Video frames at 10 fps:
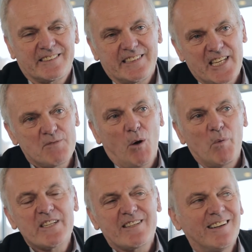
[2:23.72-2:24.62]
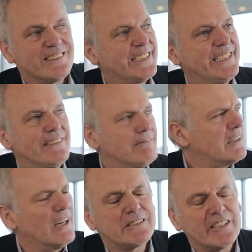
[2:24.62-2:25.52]
this is what we started in, I
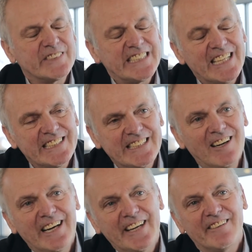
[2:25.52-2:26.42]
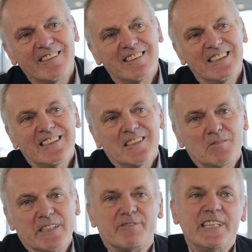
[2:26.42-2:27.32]
don't know, 1789
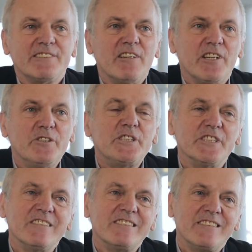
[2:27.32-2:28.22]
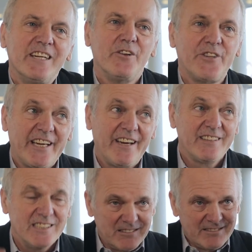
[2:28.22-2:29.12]
with the French Revolution, you know,
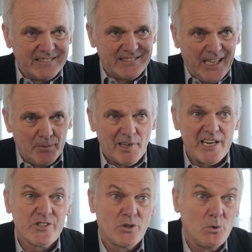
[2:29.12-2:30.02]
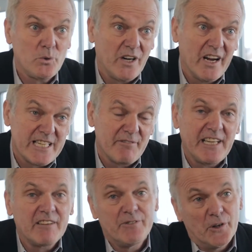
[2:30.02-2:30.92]
thinking that our brains could organize
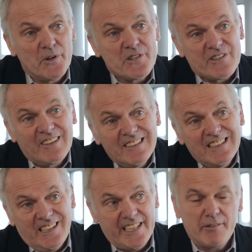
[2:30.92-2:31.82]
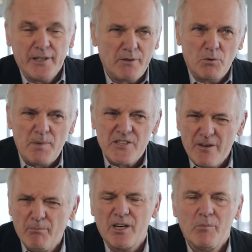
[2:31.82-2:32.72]
everything for us and everything would be
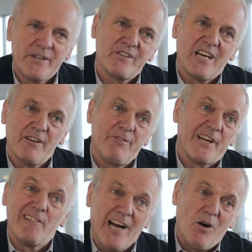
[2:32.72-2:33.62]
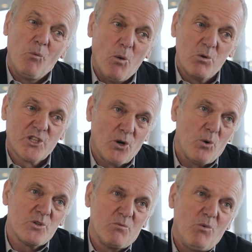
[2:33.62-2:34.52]
simple and we could kind of figure out what was
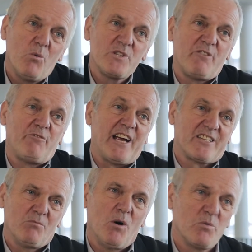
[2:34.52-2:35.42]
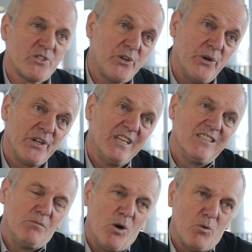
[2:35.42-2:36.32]
cause and what was effect and what was good
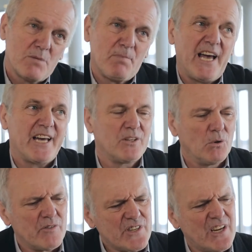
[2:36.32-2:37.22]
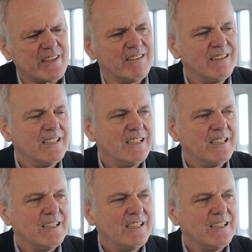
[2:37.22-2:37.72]
and what was bad and all of a sudden